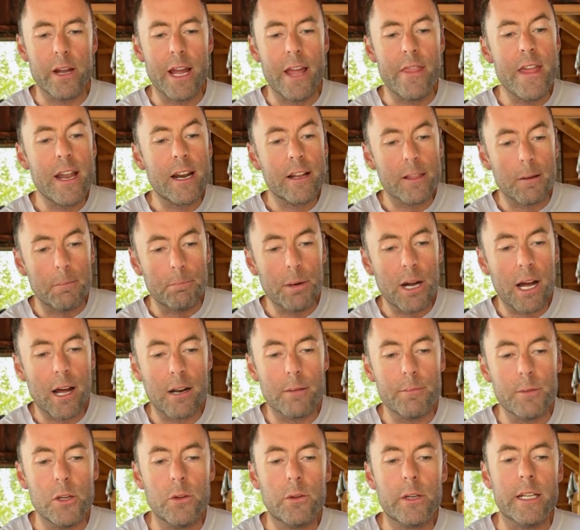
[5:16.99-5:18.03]
And then at the
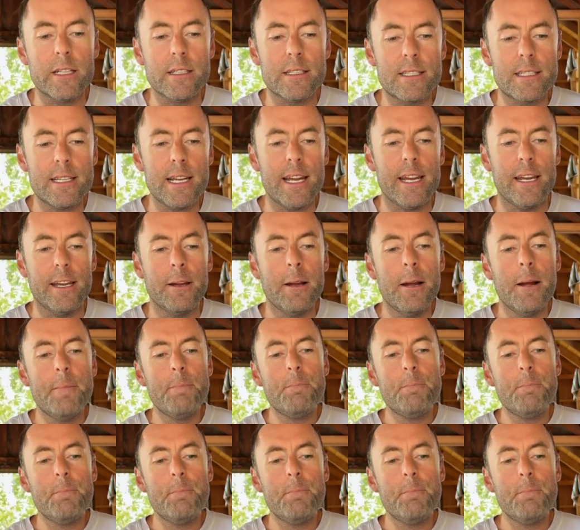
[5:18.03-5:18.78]
bottom, you can see